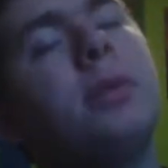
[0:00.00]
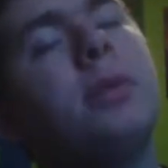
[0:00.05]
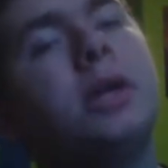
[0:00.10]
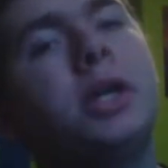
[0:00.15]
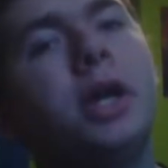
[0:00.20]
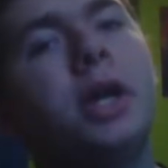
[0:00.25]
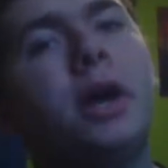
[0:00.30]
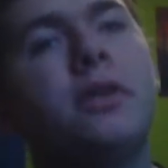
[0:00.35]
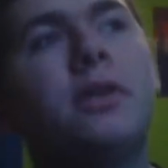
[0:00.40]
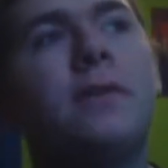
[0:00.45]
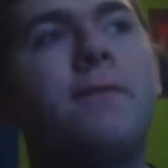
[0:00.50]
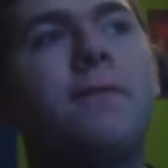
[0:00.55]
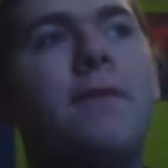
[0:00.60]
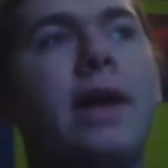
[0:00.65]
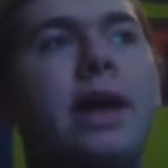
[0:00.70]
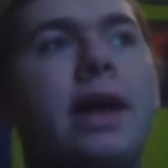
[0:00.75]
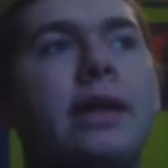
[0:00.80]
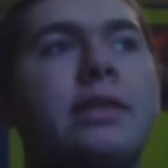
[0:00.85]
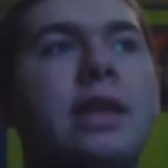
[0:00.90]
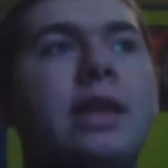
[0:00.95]
because of the
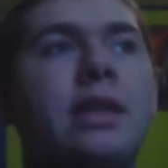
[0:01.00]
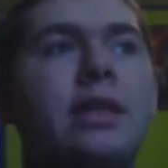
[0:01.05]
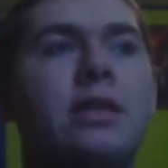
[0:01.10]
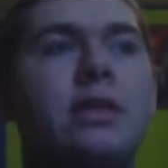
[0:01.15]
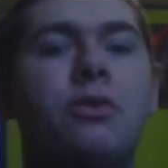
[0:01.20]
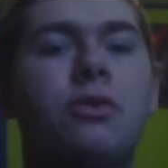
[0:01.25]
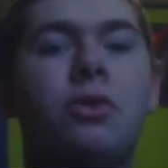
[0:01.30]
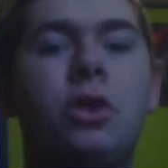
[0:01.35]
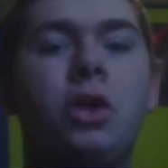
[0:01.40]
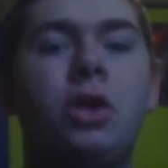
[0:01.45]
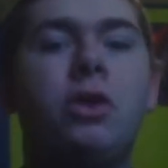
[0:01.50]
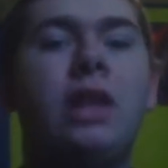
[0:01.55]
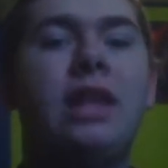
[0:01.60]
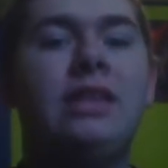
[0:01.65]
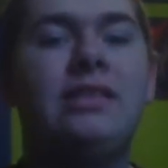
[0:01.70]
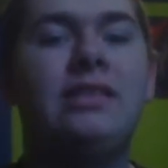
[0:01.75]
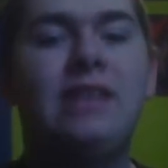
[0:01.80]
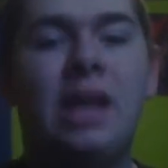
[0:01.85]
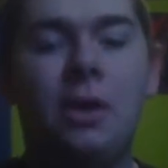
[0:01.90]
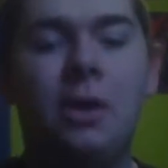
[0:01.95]
fact that the studio
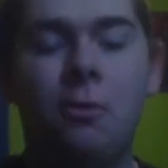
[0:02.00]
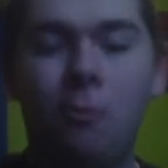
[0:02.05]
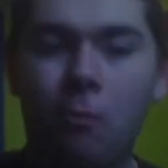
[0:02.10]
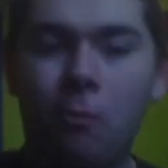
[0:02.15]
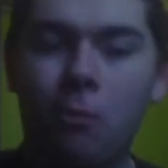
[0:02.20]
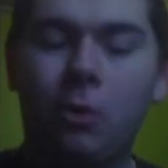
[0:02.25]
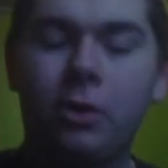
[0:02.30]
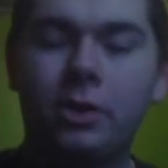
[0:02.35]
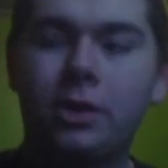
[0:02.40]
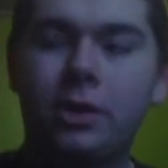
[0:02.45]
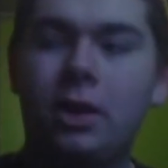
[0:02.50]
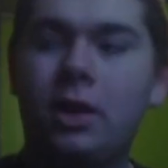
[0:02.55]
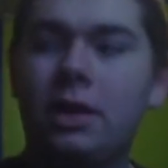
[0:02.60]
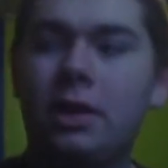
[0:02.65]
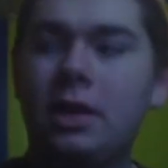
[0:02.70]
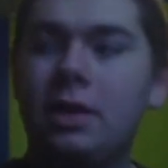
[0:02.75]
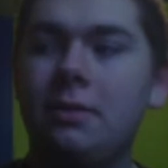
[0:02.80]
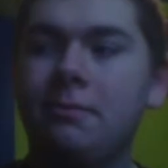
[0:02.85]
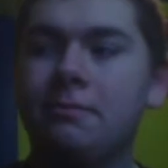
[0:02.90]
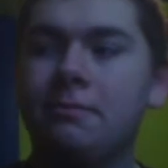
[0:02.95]
that did work on
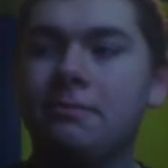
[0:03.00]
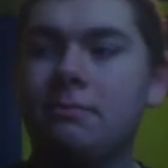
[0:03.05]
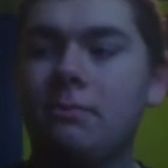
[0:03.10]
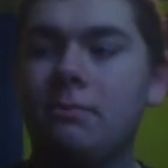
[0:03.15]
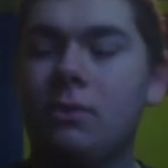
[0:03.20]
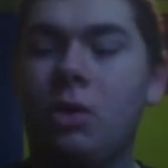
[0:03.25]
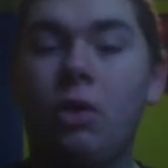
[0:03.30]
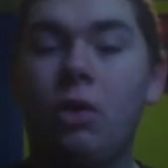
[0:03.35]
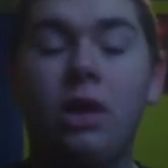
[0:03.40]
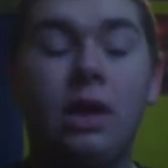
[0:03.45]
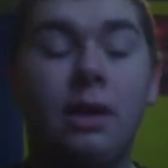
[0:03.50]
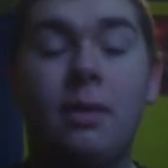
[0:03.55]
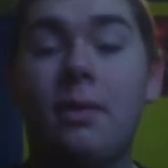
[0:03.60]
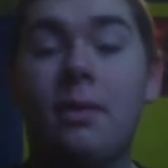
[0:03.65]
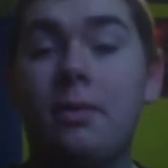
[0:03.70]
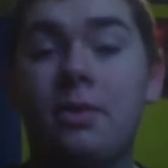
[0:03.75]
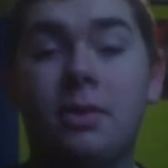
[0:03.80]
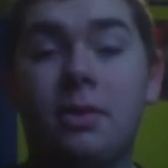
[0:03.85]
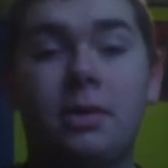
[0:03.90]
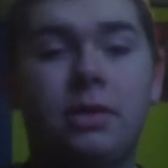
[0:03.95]
it, I
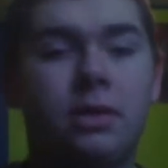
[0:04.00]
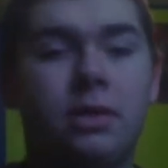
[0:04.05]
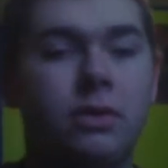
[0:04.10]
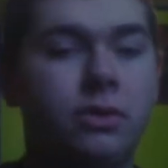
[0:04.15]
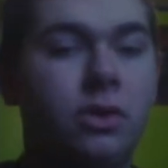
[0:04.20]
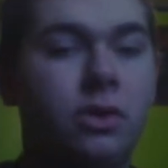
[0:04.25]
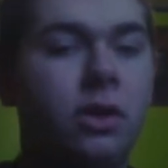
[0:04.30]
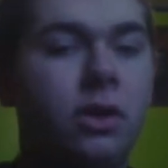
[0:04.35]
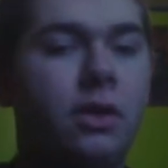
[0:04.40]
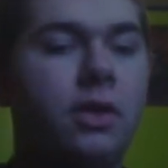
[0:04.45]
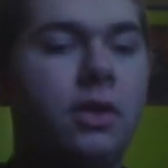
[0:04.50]
think